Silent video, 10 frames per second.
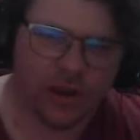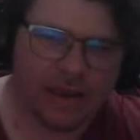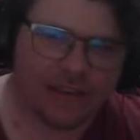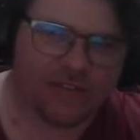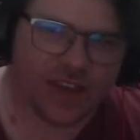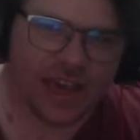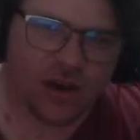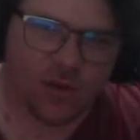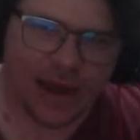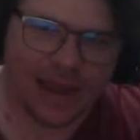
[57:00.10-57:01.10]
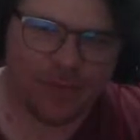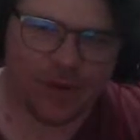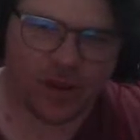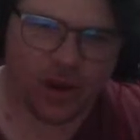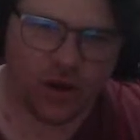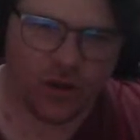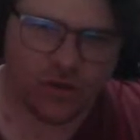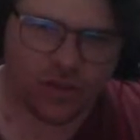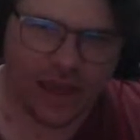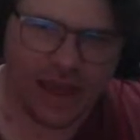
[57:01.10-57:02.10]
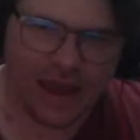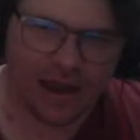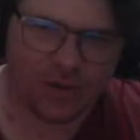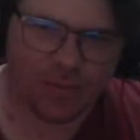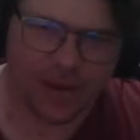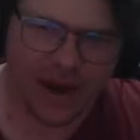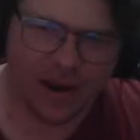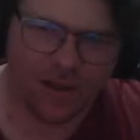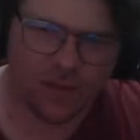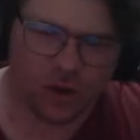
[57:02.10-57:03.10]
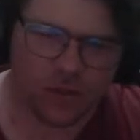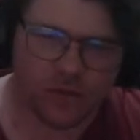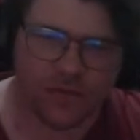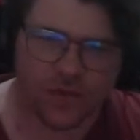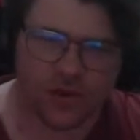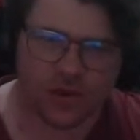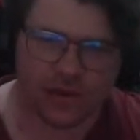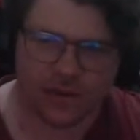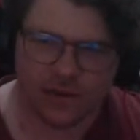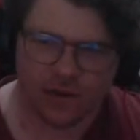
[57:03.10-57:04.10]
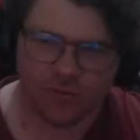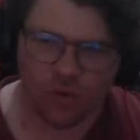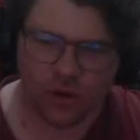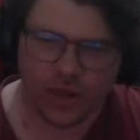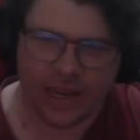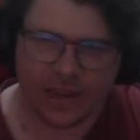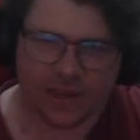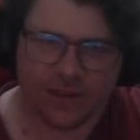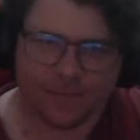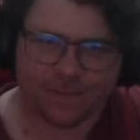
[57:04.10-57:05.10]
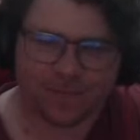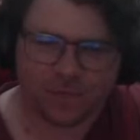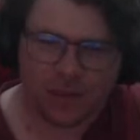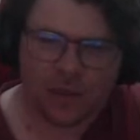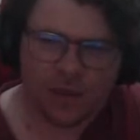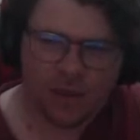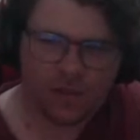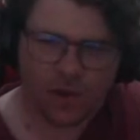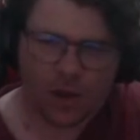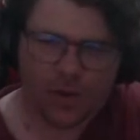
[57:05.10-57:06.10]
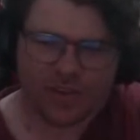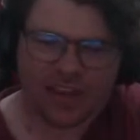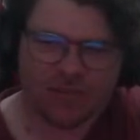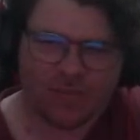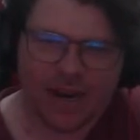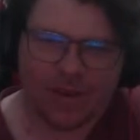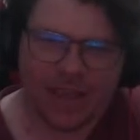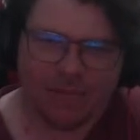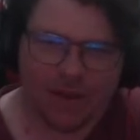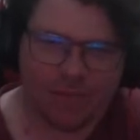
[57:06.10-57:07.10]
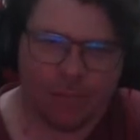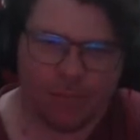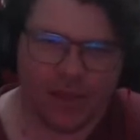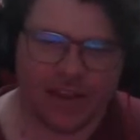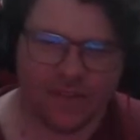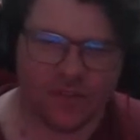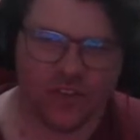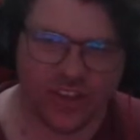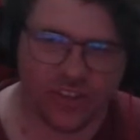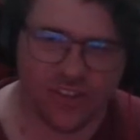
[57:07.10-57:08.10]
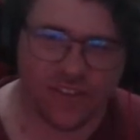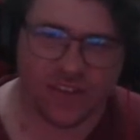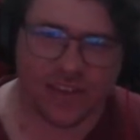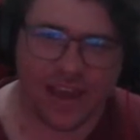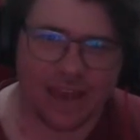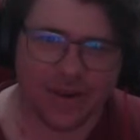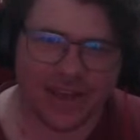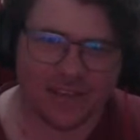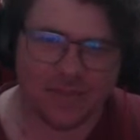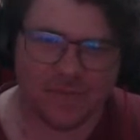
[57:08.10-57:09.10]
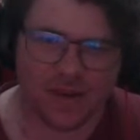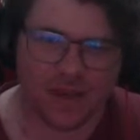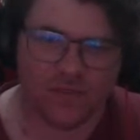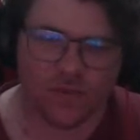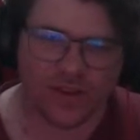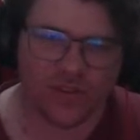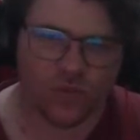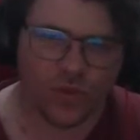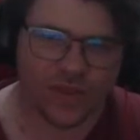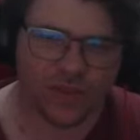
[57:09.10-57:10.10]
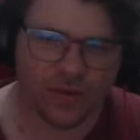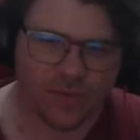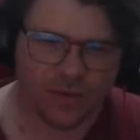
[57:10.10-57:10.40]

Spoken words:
Gets the kick away, but it goes out of bounds on the full. Poor kick. To go, he just hasn't been able to get much. He's had a few touches in this game, but he hasn't been really influential with them.